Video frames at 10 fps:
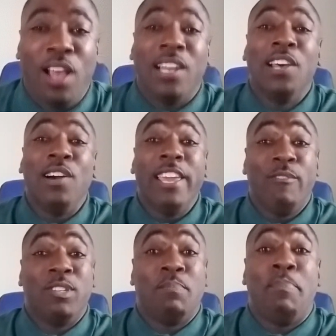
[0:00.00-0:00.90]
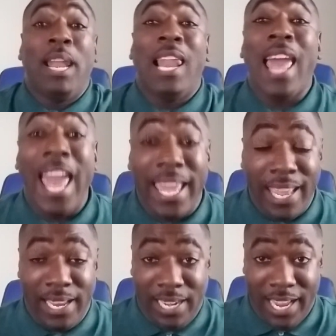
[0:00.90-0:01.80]
Lil E was
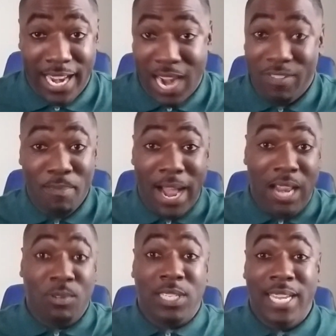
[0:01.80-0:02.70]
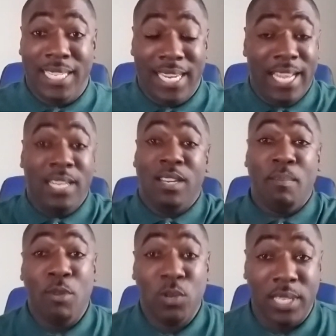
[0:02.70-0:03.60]
blacking and everybody was listening. The
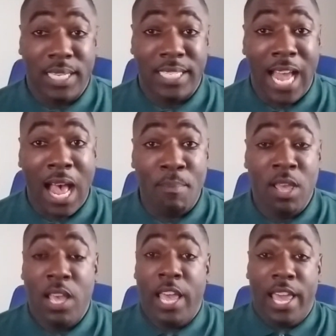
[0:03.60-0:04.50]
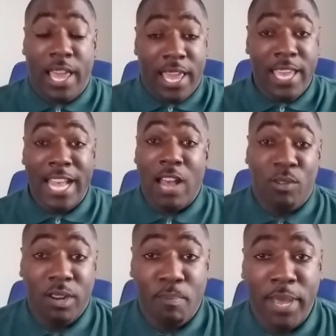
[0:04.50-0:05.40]
music stopped. He got
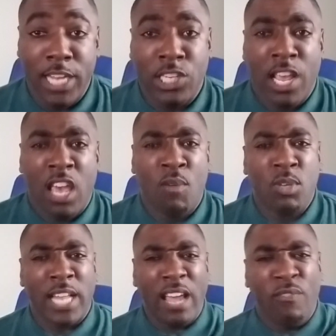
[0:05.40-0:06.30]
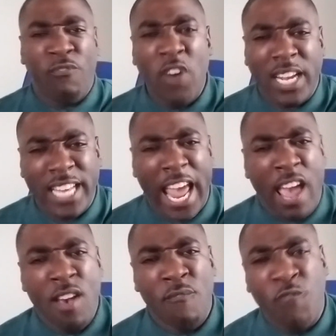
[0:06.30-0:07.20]
on the bench. He was like, fuck
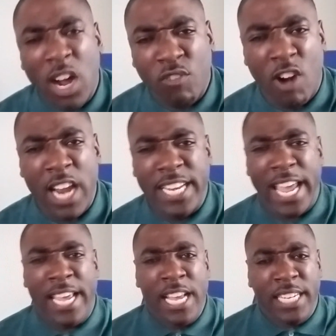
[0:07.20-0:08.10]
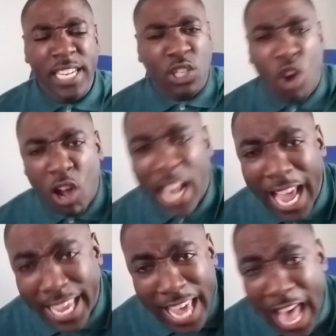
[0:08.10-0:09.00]
that. Fuck Ron Dayne. This all
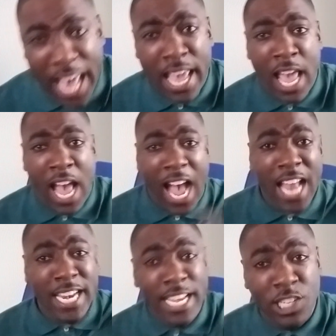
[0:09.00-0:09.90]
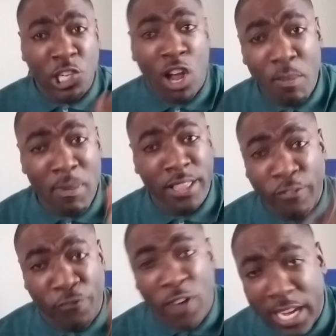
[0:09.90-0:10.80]
I got. I need y'all
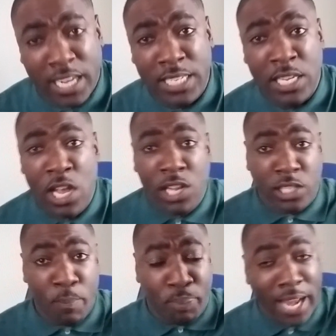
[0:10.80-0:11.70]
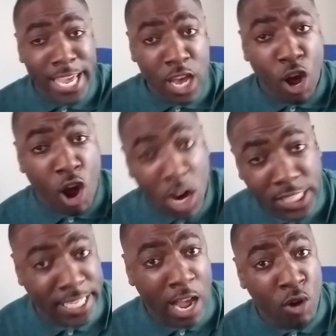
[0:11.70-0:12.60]
motherfuckers to play your
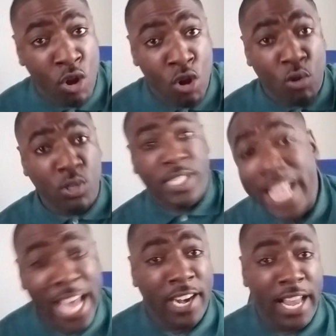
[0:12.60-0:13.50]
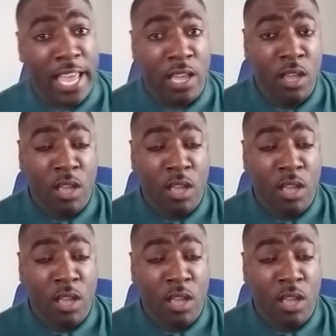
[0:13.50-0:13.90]
hearts out on Saturday.